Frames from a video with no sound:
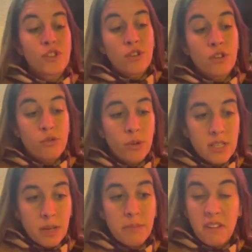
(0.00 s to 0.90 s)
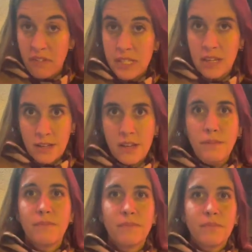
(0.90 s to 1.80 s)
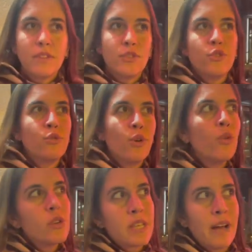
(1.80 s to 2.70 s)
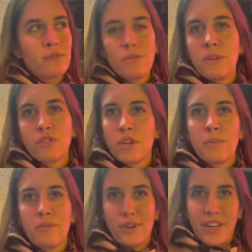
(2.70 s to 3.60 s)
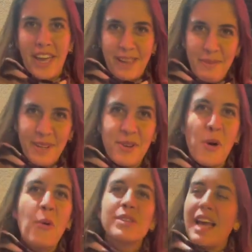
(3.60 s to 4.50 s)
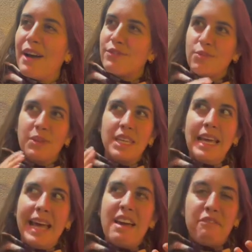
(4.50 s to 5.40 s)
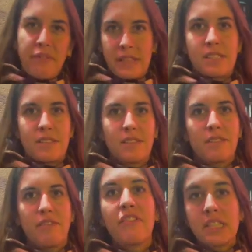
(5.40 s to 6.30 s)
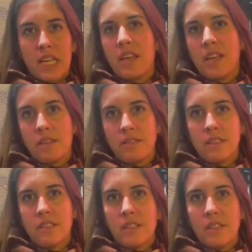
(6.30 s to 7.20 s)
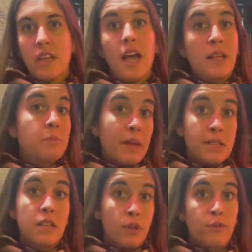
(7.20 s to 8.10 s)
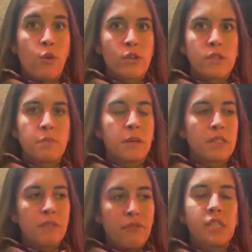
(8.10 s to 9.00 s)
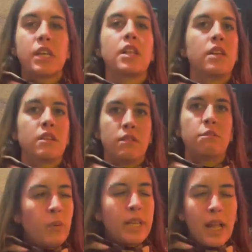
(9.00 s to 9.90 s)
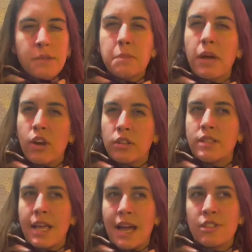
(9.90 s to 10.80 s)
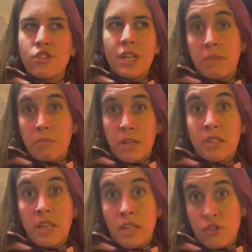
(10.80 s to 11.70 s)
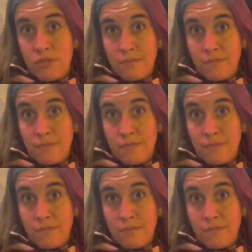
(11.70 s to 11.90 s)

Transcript: you're doing something physical, you always have to be on top of your game. You always have to be fit physically. And mentally, of course, but physically. What helps me a lot is actually meditation.